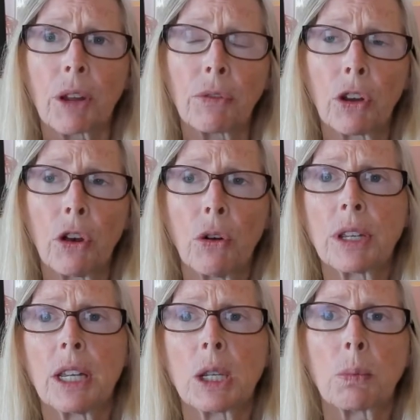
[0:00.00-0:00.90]
For those
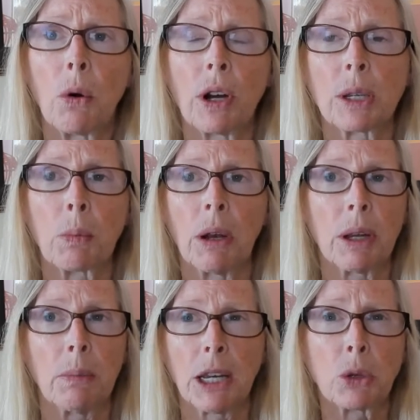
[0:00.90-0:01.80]
in sports, probably
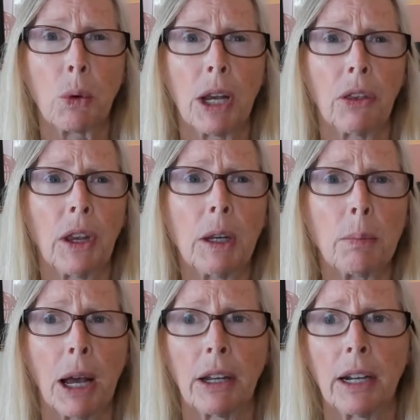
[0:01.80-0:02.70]
the best way to think
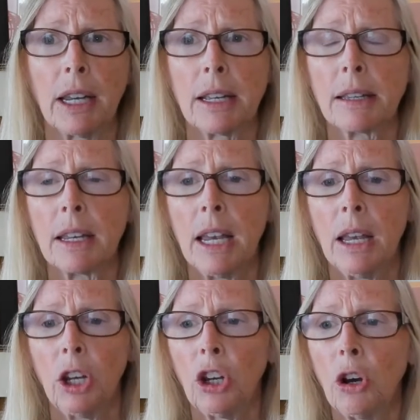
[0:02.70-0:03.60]
about it is,
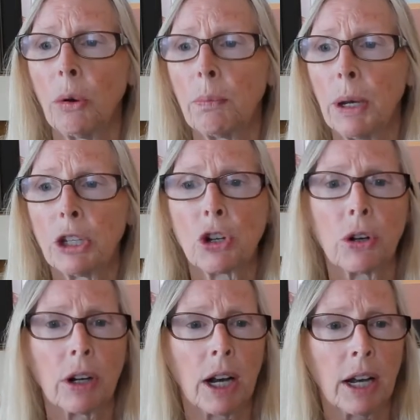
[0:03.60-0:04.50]

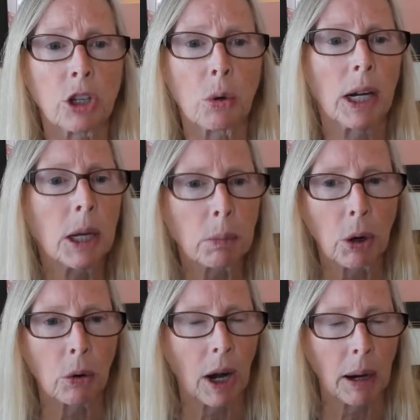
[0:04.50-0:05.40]
picture a training
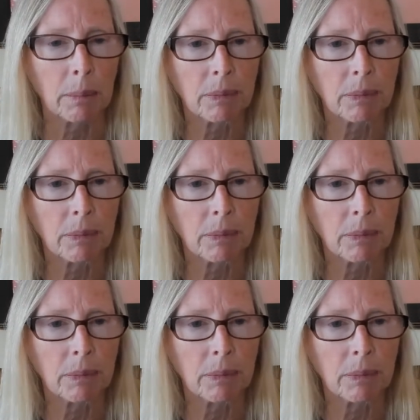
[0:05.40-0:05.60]
program